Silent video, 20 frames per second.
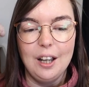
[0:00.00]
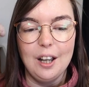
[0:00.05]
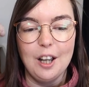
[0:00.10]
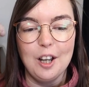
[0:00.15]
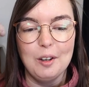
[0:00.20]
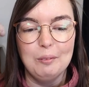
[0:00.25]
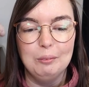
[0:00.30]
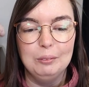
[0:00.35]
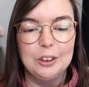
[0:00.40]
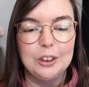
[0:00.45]

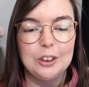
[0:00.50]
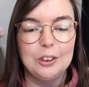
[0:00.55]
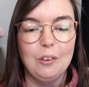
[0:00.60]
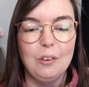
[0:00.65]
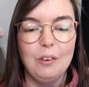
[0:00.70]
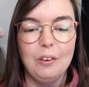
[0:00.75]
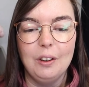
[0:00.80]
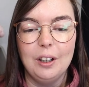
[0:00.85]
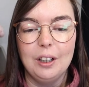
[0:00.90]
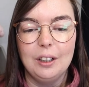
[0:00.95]
Um,
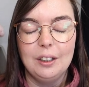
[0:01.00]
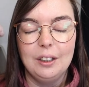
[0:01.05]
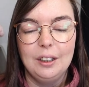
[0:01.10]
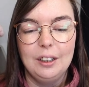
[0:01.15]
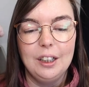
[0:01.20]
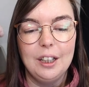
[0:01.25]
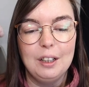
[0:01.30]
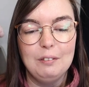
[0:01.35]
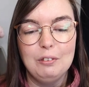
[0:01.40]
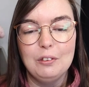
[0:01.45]
so
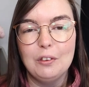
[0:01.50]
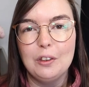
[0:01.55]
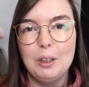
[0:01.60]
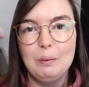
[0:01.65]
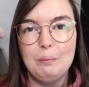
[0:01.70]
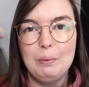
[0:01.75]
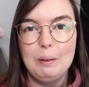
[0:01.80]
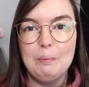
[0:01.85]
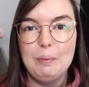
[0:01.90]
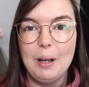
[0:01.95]
if you want
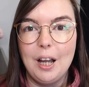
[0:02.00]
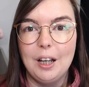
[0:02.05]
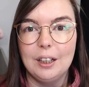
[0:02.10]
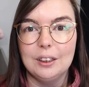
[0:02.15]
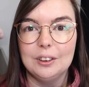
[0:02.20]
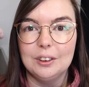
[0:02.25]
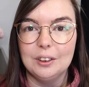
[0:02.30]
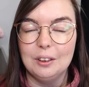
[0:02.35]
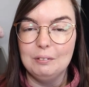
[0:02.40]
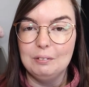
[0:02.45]
to be
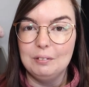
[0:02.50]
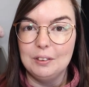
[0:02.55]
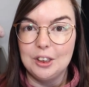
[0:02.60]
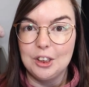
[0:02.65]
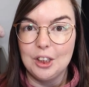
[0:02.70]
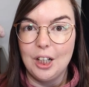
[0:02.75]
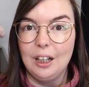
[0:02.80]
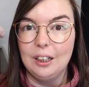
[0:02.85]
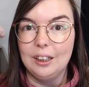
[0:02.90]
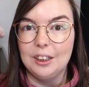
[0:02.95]
part of a
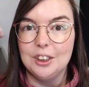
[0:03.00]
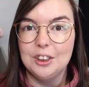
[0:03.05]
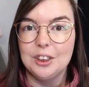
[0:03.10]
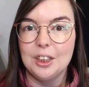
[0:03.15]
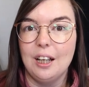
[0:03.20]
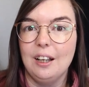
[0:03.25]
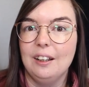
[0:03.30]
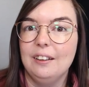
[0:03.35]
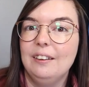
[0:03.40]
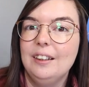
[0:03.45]

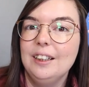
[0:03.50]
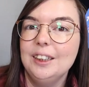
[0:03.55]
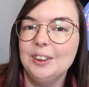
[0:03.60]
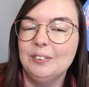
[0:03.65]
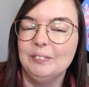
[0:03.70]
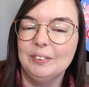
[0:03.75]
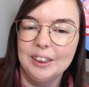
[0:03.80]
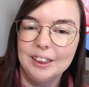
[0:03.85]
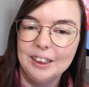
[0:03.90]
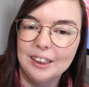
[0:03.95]
challenge, and
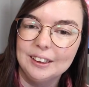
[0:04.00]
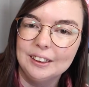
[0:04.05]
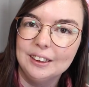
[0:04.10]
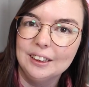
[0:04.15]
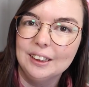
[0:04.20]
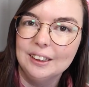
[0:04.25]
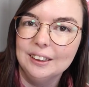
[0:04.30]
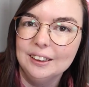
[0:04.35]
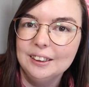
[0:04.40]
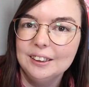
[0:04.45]
this week it
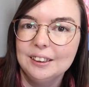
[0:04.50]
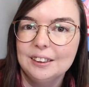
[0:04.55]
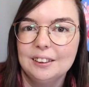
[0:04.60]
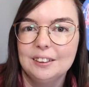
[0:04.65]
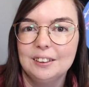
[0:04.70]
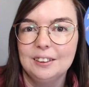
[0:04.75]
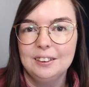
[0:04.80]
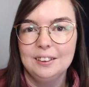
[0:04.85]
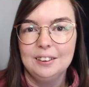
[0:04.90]
is